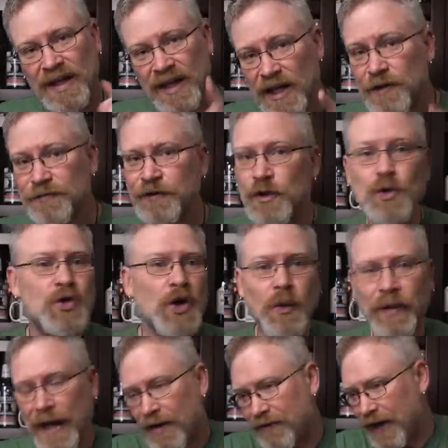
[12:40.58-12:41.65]
If you
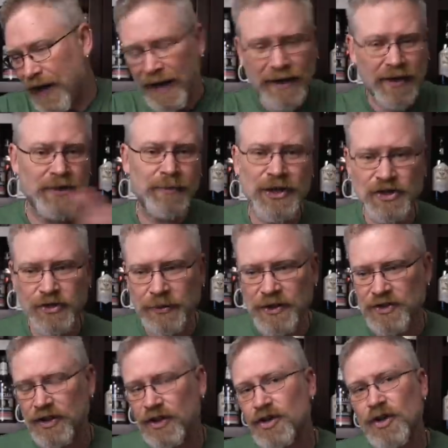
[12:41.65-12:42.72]
don't have any of the
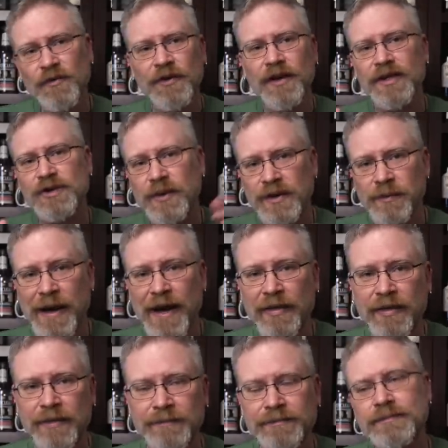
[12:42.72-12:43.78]
measurements and you don't feel like doing the
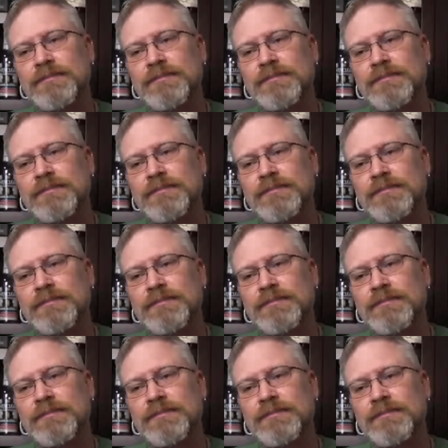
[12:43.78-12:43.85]
math,